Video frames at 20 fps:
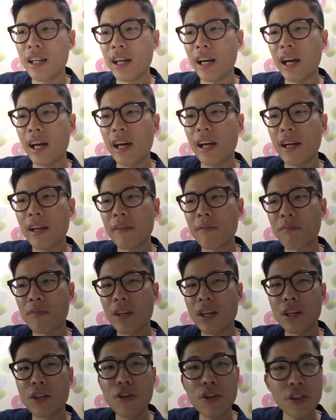And
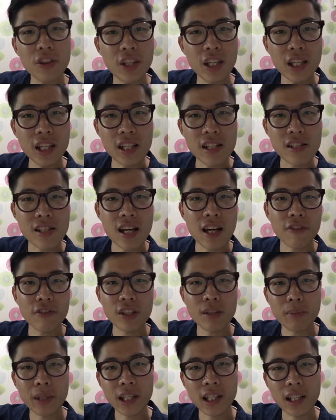the good thing is,
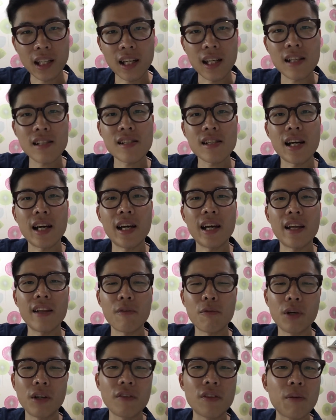after my class, I had
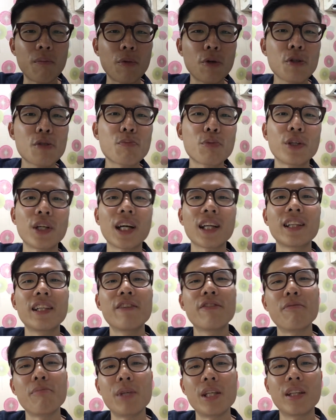one of the most
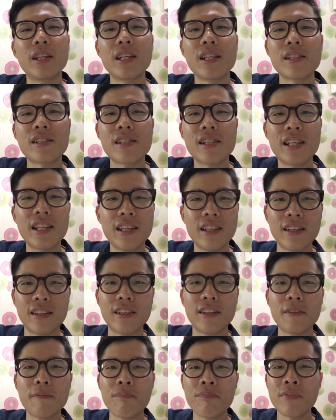productive meetings
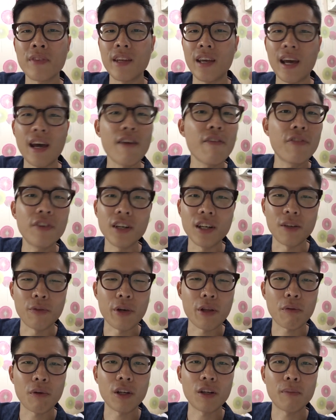here ever
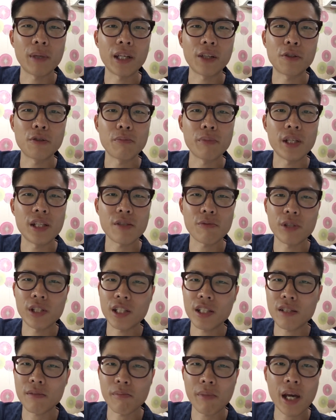with one of my group mates. We
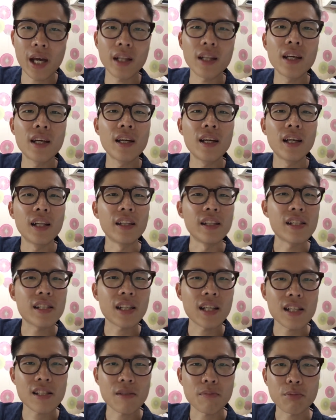just met,
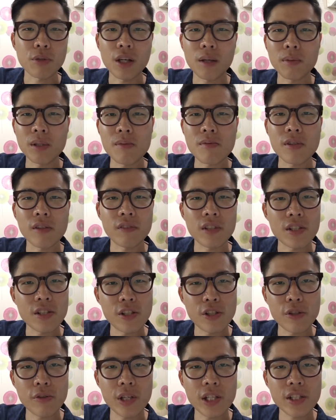discussed the problems of the
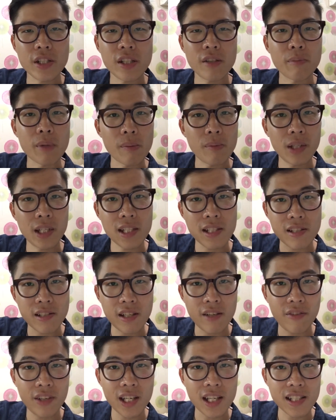situation. Remember that
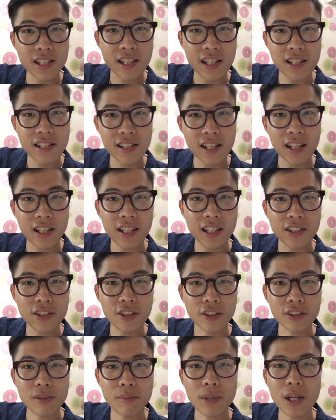CVS case study I
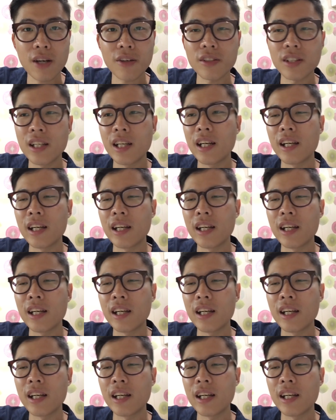talked about?